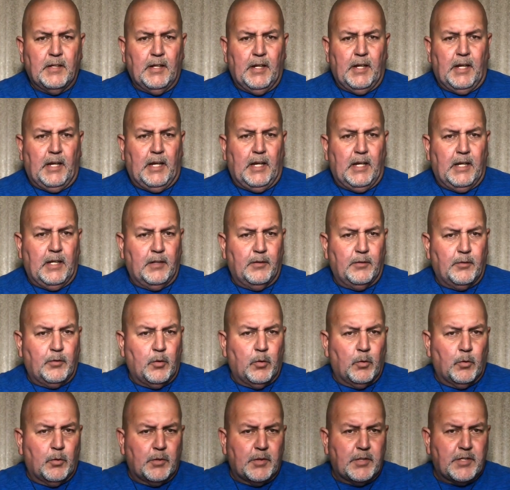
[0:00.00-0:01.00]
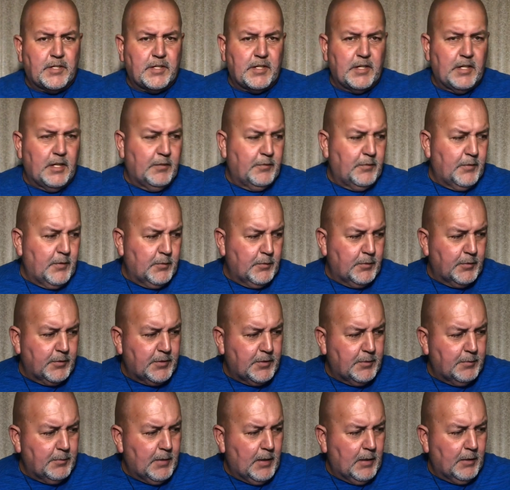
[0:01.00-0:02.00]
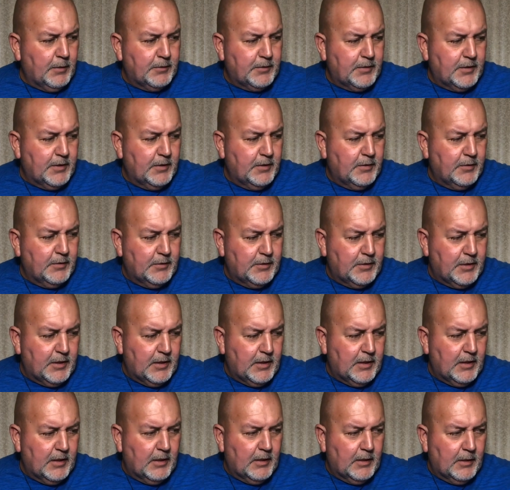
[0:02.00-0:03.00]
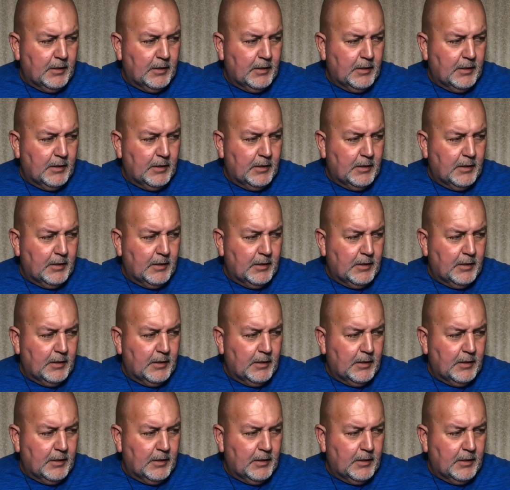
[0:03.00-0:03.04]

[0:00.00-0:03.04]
and of course, if you were to mount the